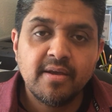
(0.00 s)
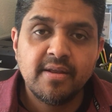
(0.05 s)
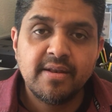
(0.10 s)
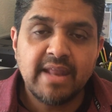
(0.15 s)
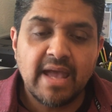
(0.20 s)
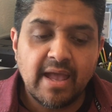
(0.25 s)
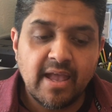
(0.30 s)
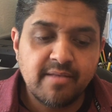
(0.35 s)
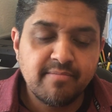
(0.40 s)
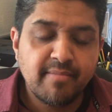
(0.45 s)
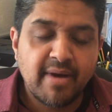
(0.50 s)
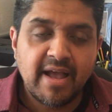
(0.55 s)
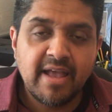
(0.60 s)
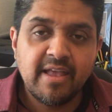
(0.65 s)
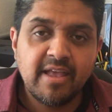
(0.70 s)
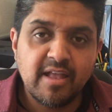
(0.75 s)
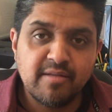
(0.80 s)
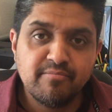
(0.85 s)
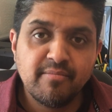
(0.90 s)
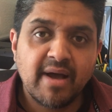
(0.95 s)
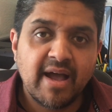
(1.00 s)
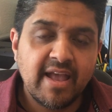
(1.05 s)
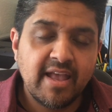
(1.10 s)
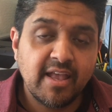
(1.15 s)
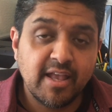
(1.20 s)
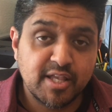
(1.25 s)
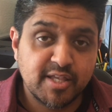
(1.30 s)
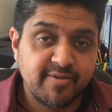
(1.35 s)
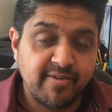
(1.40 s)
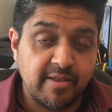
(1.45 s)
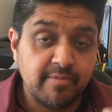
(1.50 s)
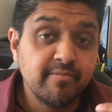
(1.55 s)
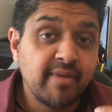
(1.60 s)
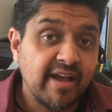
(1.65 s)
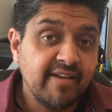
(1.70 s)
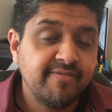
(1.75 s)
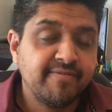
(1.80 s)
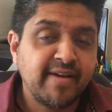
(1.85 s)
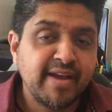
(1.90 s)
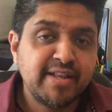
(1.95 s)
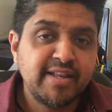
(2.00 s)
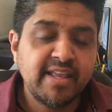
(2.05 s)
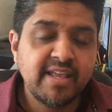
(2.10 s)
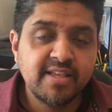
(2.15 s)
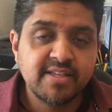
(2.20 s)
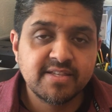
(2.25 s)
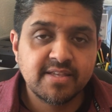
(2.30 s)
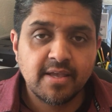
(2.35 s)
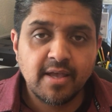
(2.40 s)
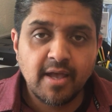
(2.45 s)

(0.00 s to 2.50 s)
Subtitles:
Now, in my findings,